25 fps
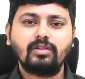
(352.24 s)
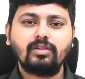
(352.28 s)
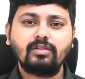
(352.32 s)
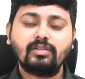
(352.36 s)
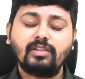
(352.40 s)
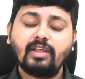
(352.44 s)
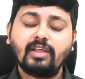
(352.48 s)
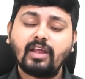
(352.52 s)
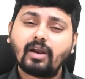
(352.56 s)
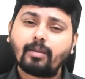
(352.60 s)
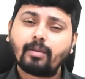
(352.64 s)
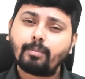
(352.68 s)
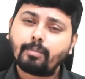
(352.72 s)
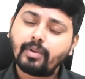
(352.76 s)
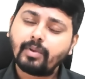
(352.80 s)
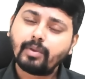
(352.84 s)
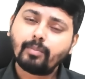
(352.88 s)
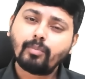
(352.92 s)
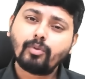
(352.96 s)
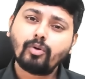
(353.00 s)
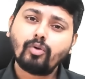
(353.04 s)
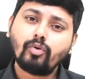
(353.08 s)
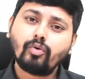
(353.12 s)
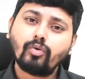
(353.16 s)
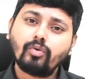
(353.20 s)
there are
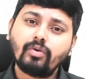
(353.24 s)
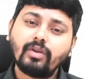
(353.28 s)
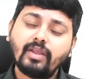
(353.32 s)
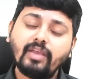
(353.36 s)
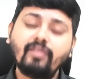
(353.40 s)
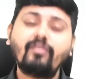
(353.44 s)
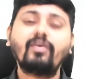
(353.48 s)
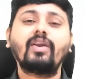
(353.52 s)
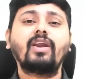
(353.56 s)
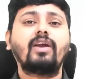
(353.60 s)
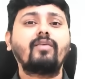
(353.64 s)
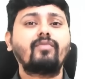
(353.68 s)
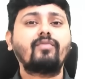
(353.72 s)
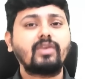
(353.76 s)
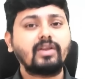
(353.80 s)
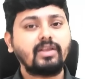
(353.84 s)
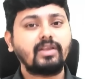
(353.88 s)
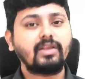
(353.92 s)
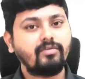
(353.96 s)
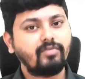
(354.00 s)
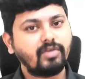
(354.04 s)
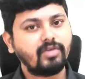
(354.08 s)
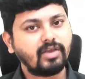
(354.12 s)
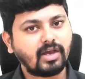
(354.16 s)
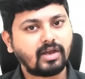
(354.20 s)
people, even after
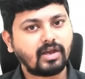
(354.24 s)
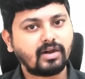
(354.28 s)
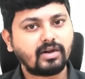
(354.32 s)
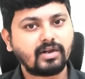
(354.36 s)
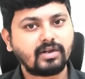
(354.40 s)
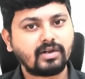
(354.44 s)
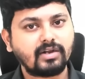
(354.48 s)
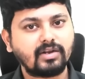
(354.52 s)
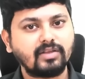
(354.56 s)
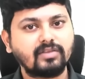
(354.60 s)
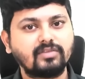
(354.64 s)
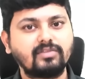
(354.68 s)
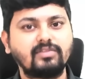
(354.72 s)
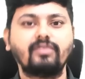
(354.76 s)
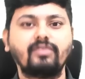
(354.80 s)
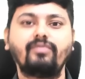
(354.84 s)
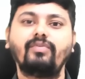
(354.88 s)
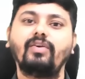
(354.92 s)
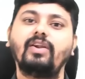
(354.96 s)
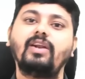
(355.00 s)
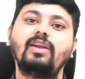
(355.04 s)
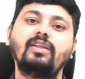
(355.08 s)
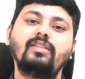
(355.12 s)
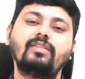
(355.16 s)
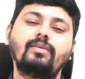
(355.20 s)
giving 100 tests, they
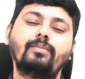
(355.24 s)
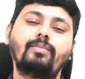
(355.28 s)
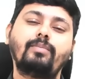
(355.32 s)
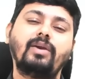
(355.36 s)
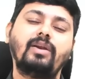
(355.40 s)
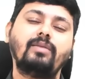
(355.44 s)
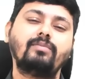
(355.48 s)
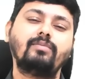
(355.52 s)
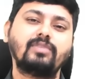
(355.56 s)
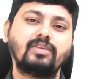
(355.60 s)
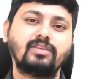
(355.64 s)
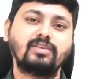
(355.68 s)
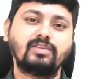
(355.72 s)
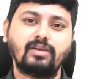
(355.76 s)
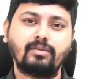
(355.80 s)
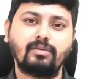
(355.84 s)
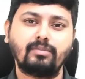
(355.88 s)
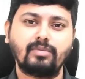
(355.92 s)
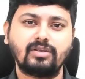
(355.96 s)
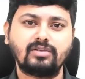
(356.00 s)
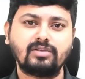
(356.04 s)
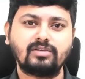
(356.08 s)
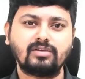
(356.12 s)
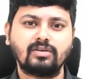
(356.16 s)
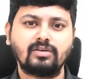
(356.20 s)
failed in the prelims
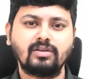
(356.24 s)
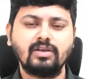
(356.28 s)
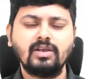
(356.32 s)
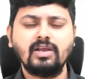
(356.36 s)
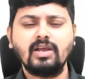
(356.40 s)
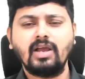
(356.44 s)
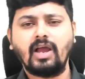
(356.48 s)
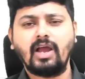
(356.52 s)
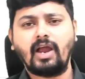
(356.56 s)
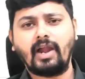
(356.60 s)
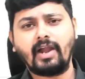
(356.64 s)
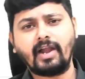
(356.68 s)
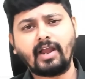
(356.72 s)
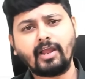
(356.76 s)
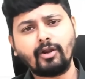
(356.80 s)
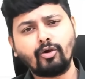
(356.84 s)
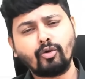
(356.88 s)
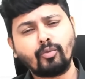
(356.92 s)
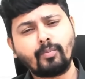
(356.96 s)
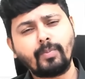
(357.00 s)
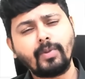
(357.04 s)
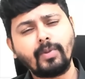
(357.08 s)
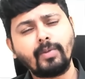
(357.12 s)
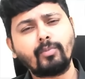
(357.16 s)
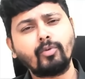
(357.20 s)
examination. And I know
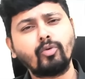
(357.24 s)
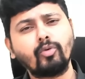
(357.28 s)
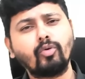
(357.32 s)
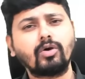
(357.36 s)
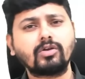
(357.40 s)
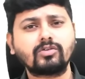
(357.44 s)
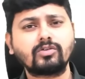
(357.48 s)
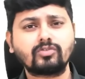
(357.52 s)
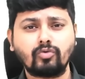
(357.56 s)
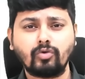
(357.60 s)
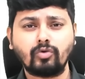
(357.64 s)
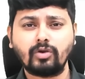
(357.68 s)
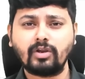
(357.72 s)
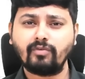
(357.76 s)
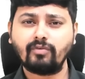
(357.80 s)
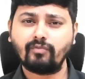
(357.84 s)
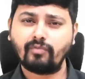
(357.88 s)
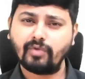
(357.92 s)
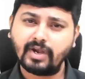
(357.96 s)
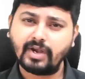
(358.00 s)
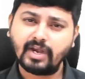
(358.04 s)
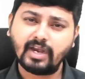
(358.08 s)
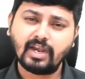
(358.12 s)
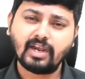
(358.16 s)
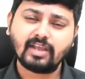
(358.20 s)
people who are scoring
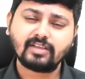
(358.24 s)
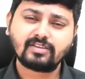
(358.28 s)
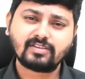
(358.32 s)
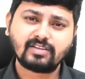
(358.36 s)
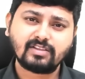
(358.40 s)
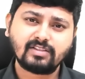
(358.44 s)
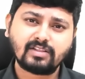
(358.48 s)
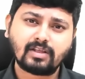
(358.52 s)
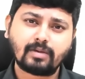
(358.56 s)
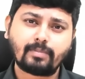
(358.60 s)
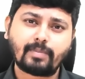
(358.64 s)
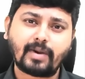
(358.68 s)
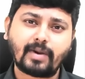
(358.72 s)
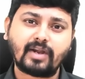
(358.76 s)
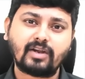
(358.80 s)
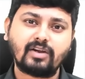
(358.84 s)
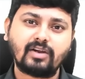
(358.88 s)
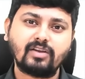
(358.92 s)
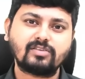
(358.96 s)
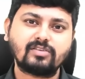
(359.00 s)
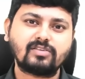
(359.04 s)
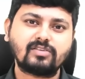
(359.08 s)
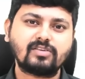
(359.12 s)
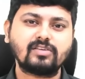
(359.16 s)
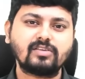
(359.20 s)
very less in their
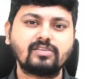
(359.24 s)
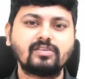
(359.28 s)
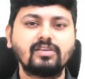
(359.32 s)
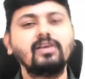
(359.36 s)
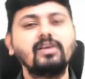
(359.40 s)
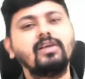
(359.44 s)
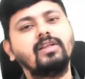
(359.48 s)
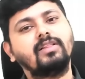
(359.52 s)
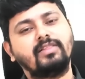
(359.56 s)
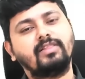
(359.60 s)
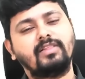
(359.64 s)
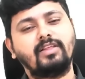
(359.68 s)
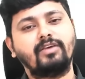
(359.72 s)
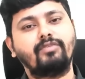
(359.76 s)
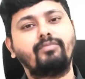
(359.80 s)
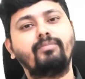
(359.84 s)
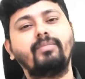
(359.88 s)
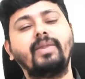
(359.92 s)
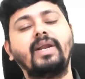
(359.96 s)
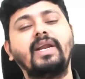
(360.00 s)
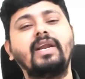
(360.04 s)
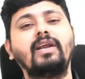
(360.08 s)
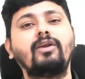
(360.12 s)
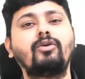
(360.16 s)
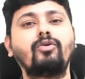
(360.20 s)
practice tests, they've
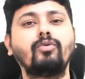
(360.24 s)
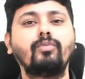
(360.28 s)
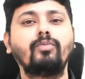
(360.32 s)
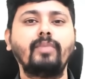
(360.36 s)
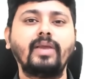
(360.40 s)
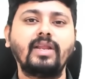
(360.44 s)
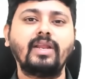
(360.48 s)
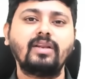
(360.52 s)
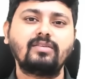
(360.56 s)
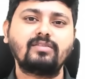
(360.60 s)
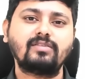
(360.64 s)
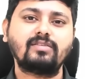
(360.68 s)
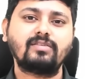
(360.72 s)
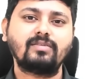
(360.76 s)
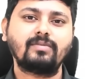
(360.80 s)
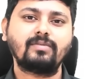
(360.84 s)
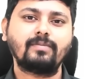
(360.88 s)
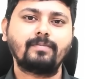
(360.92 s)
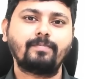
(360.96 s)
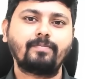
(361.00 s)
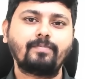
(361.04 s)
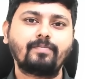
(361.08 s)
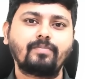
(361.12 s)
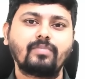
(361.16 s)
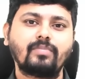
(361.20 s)
made it to mains.
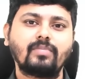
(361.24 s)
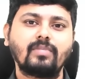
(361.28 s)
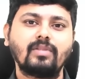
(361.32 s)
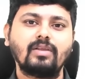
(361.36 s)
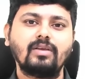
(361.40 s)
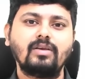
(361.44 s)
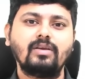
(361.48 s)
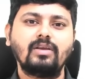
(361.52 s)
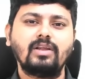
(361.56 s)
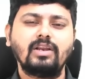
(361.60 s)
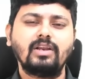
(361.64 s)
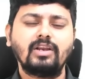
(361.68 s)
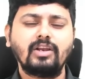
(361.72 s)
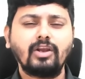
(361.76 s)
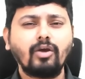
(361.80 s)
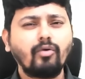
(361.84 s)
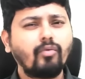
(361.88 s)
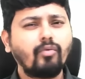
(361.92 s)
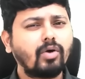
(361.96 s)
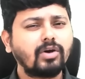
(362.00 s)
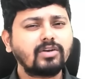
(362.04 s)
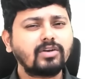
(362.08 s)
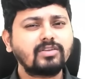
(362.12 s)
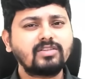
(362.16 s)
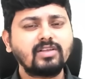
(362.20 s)
Now,
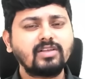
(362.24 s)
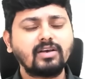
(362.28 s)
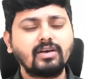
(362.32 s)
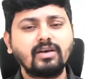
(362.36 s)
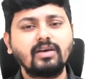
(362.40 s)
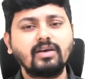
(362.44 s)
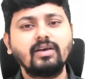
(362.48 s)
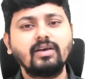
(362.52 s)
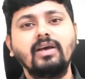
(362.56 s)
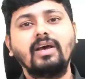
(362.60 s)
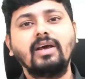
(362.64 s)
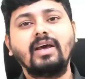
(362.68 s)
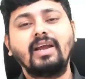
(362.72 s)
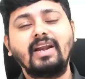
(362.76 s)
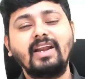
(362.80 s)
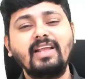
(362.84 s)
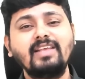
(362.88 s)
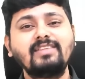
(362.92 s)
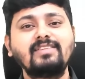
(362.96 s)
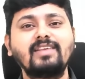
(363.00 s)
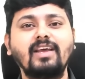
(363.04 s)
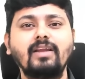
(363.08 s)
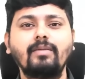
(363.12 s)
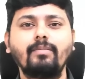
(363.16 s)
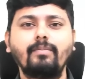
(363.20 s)
what's the
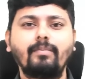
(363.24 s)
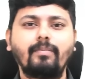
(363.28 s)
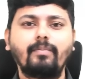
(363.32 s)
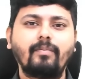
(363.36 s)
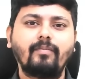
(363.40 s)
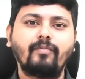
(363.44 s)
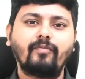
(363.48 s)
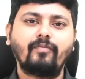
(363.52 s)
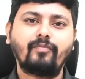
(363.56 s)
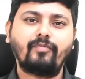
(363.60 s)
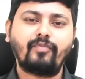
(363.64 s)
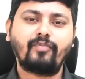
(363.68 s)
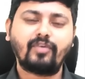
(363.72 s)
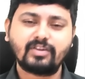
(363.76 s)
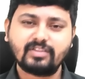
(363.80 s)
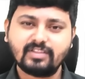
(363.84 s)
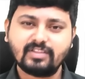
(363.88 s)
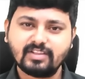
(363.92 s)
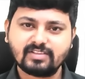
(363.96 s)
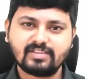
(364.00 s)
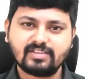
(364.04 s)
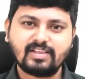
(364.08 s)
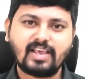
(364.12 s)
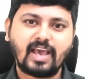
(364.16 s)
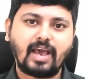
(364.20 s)
reason for
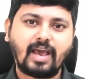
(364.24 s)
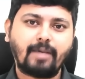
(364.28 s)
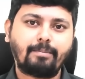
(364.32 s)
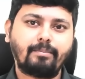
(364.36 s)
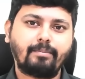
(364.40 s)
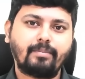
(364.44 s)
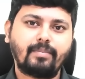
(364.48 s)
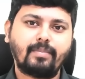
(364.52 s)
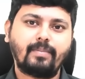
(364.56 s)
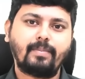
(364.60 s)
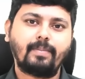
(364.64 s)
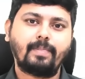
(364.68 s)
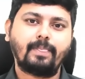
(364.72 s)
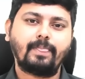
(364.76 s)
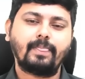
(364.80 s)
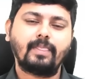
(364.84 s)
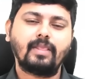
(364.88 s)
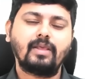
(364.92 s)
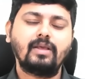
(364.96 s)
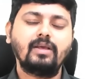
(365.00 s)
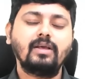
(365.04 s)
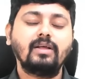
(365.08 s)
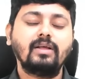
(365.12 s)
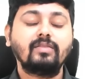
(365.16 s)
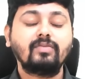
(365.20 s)
this gap?
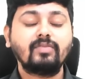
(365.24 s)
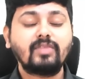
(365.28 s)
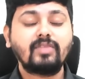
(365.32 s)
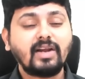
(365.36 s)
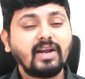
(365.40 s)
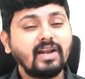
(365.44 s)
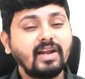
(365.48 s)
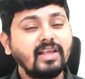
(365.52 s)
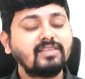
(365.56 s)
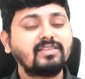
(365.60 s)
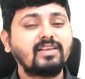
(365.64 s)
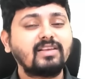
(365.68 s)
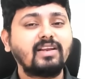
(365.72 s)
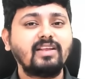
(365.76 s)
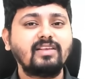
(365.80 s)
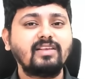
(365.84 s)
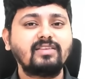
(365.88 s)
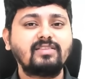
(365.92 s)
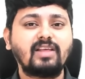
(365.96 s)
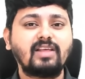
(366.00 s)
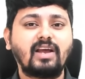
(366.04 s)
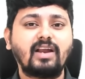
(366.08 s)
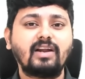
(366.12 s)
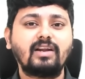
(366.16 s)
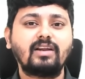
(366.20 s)
The reason is
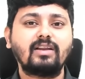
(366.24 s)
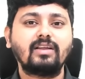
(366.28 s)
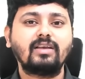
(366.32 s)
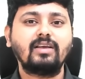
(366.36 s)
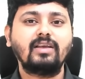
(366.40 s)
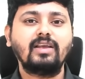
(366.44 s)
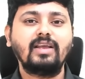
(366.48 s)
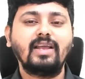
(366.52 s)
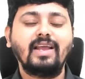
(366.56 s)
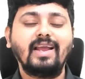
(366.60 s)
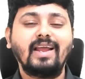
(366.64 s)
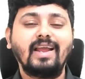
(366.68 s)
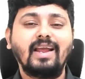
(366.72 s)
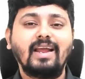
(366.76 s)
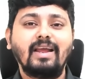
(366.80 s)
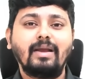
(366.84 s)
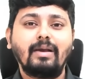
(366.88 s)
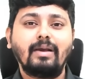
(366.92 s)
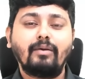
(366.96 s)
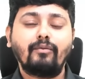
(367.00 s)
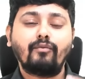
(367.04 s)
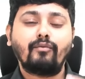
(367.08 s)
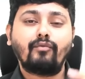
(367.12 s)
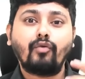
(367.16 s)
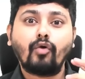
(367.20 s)
that
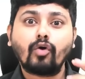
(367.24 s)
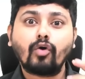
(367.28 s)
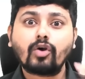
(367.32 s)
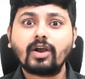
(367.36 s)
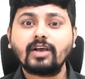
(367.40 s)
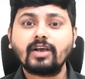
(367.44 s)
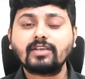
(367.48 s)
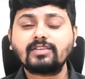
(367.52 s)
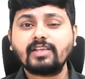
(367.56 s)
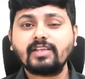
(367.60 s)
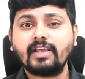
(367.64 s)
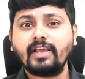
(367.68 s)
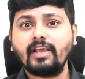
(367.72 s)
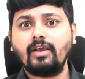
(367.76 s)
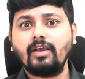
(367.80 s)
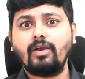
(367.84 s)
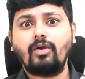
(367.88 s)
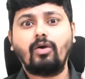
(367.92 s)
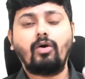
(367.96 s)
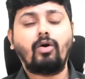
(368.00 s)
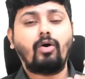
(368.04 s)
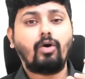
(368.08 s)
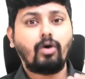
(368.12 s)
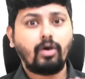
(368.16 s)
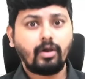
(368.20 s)
focusing
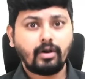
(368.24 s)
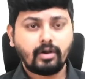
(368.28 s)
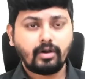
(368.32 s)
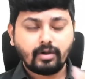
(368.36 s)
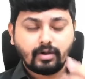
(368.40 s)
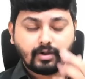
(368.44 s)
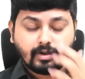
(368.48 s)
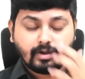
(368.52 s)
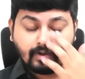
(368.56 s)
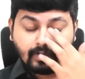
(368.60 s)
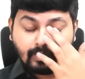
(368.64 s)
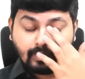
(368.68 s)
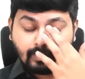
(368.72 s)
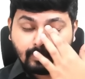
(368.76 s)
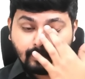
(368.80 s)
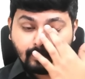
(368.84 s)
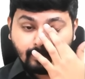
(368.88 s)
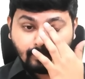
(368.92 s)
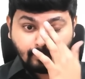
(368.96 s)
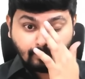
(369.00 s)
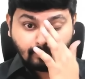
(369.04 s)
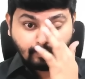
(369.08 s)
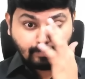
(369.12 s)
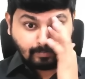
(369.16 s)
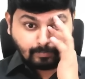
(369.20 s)
on
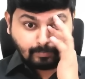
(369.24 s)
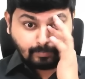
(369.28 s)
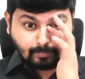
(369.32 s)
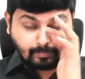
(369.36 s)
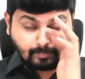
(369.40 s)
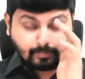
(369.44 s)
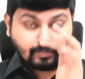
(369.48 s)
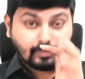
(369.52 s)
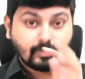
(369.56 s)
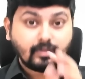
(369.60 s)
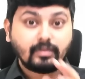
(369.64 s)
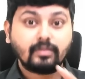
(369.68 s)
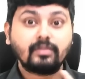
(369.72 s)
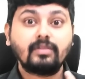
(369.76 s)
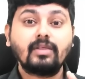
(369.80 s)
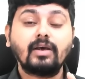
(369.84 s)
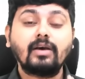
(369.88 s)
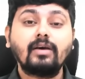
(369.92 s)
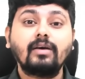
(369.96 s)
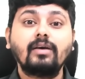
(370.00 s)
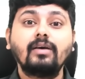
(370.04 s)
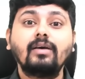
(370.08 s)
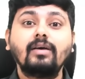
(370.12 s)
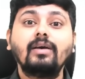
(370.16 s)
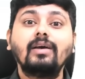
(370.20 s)
the
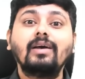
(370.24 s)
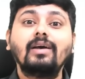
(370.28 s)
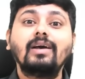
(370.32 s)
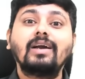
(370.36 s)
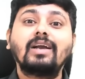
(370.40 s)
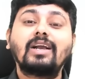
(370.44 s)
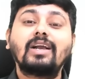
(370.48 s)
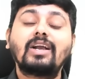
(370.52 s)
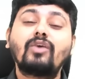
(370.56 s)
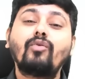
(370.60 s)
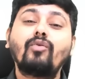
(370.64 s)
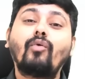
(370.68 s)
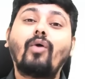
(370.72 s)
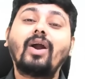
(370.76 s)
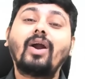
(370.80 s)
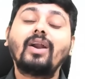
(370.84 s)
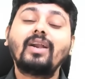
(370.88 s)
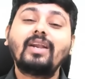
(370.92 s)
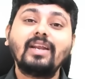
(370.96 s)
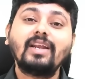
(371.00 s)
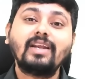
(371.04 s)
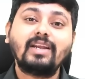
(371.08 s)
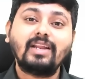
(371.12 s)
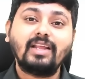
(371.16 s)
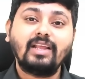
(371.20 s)

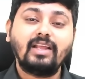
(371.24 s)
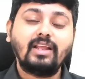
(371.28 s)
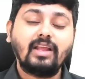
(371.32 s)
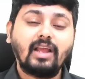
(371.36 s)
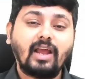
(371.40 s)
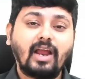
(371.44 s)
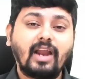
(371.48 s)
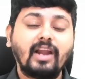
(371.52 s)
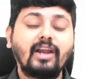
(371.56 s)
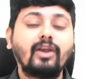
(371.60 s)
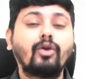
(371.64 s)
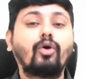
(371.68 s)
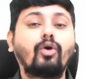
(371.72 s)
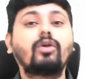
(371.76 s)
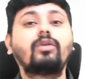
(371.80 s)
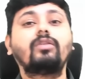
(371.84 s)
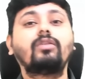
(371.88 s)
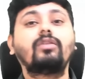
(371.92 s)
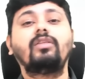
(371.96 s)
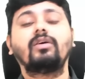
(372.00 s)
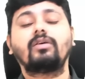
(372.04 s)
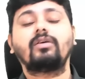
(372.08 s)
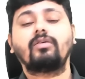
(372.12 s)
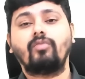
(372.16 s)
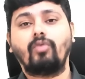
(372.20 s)
quantity and not
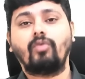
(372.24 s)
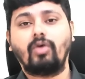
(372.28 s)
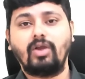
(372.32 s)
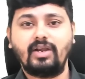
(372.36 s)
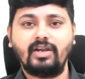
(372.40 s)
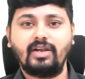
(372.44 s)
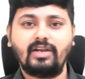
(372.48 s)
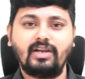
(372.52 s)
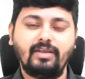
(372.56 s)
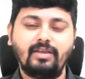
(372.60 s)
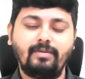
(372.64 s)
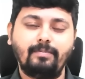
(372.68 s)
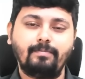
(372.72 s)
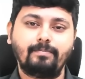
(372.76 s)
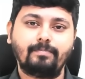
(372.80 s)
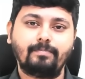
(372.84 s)
the quality.